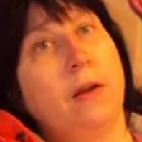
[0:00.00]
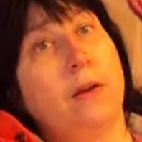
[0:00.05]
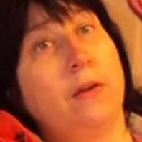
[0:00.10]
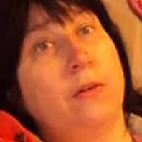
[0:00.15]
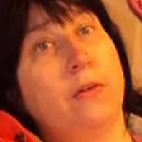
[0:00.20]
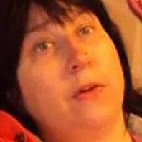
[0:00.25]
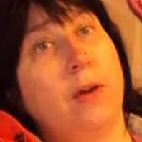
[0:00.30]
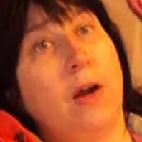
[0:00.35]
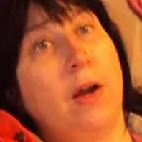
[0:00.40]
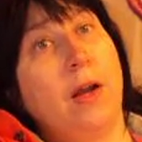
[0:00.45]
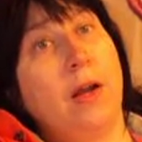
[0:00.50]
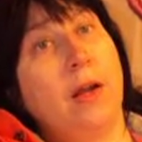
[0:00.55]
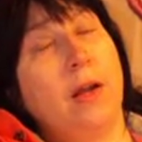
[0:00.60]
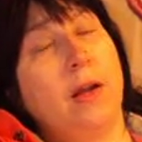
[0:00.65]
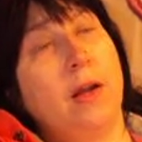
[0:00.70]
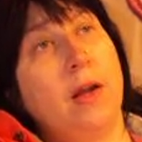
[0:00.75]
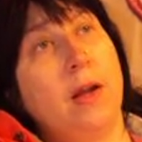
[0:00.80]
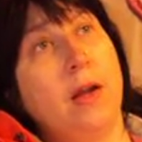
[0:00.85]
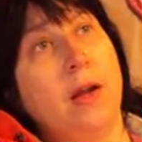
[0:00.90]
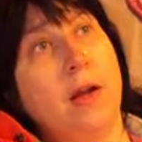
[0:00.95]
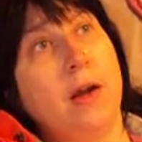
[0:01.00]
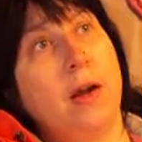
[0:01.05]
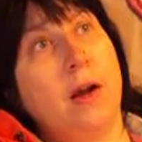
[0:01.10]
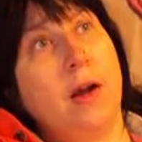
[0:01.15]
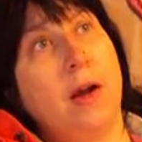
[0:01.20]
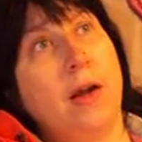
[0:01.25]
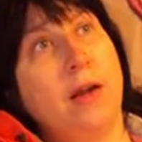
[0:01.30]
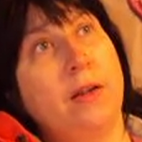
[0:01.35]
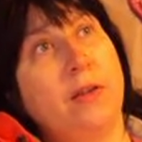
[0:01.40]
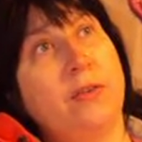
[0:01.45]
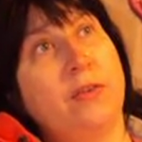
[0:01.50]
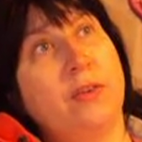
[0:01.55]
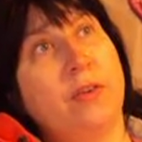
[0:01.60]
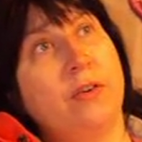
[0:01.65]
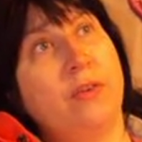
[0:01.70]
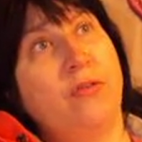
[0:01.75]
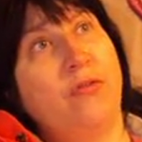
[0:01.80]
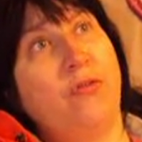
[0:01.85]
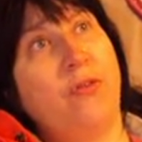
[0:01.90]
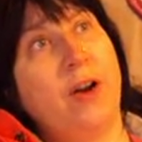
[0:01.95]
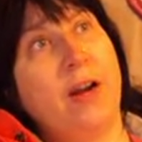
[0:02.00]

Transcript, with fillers: because I I still